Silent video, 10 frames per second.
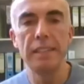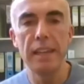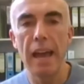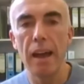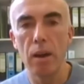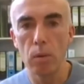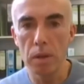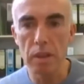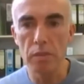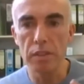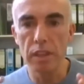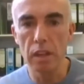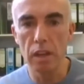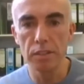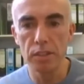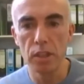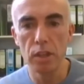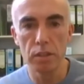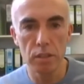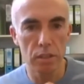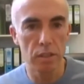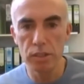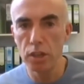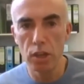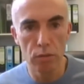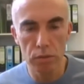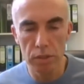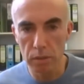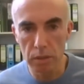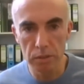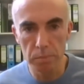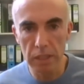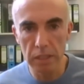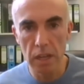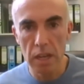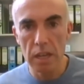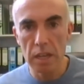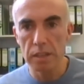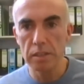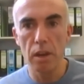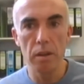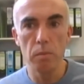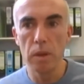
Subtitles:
now, you know, the last year or two has been the time